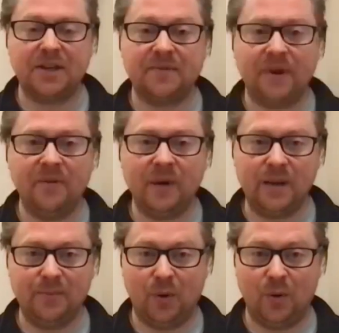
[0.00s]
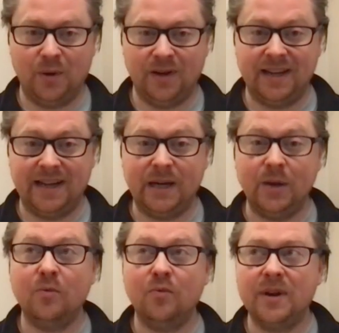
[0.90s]
is very, very important in
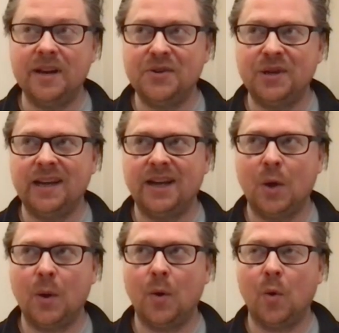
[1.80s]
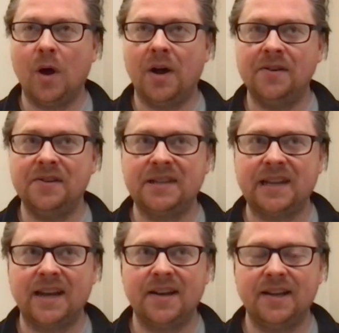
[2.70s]
reaching out or
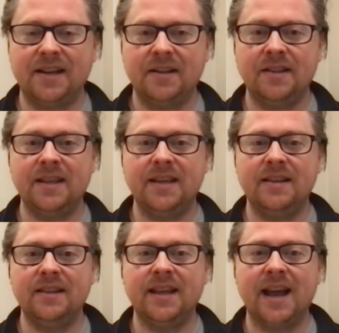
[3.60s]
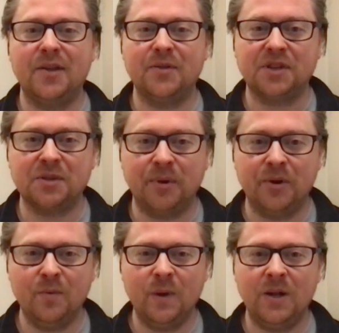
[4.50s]
understanding the, the, uh, the
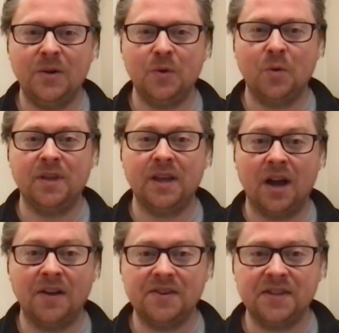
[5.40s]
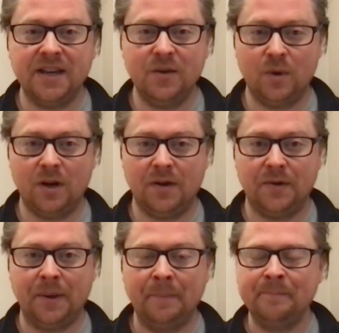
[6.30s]
spirit world or the unseen
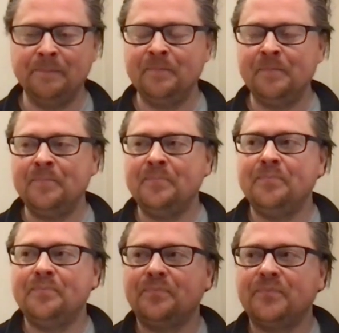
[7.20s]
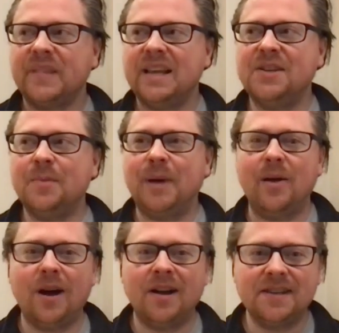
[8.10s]
world is
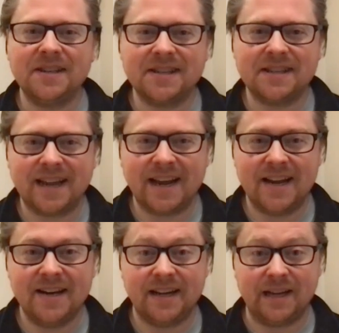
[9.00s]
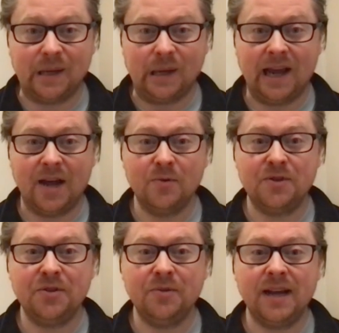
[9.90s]
about understanding how
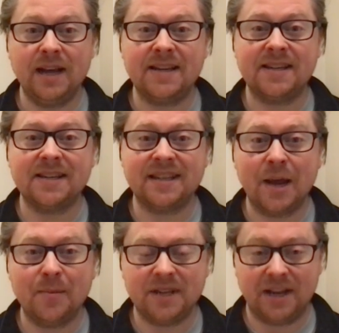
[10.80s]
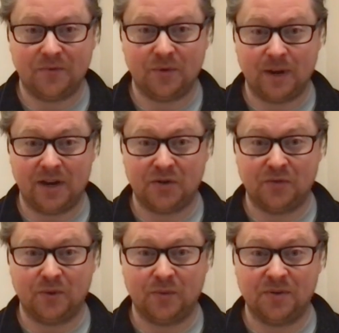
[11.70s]
to accept information
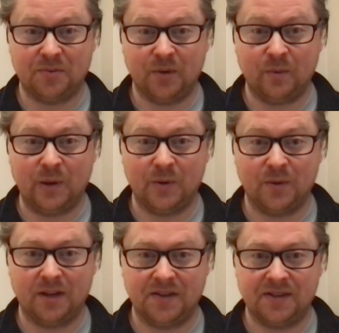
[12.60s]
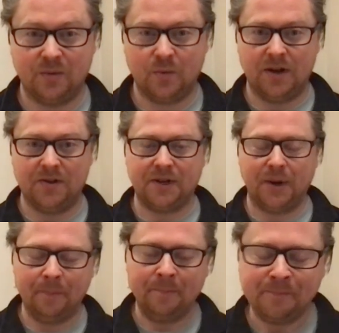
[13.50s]
from the spirit world or the unseen world.
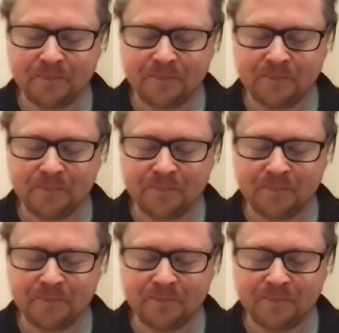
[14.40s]
So,